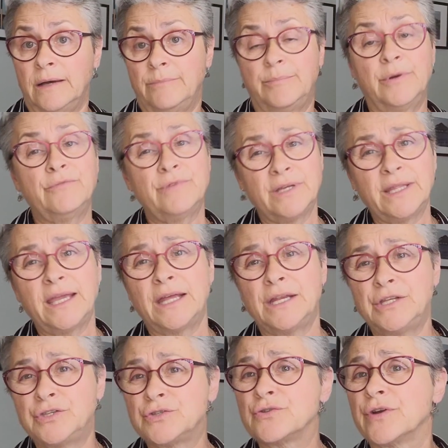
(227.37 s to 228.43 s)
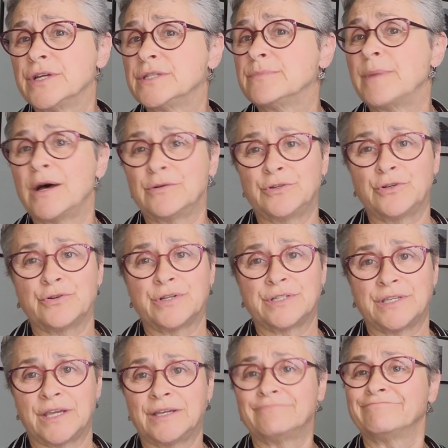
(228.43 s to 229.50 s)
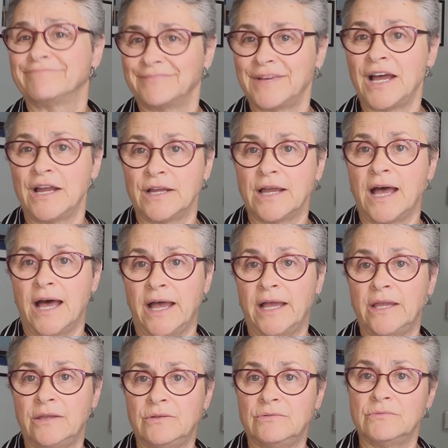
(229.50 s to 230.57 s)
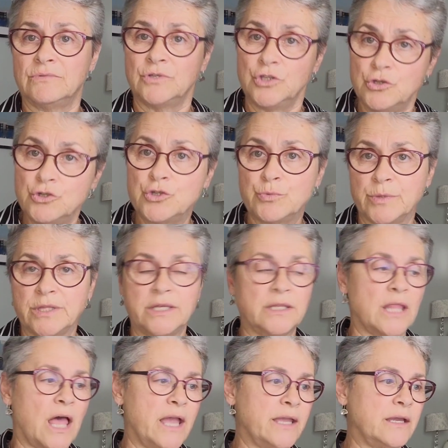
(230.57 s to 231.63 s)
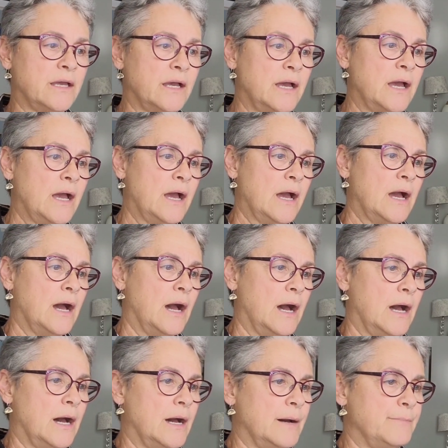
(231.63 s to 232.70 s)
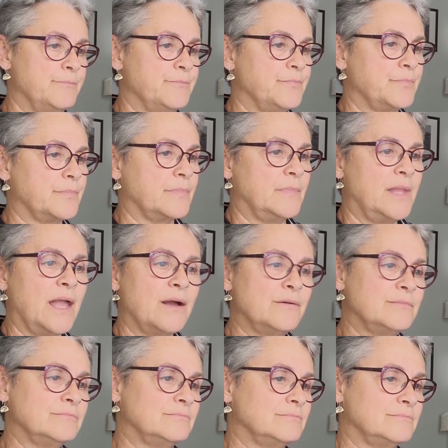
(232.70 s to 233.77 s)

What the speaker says: But really, any stories about nursing, I usually like. Now,